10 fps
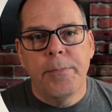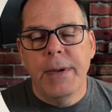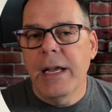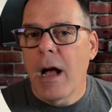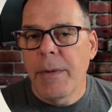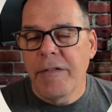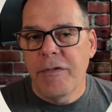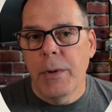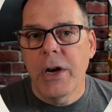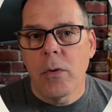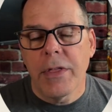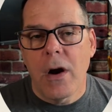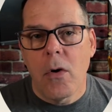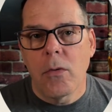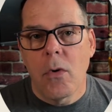becoming familiar with
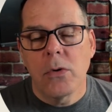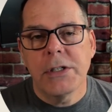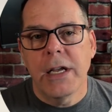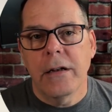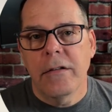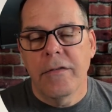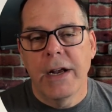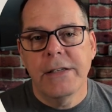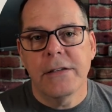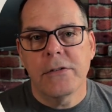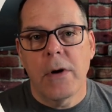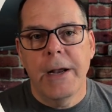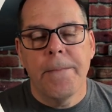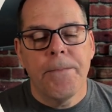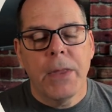our own roasting devices, right?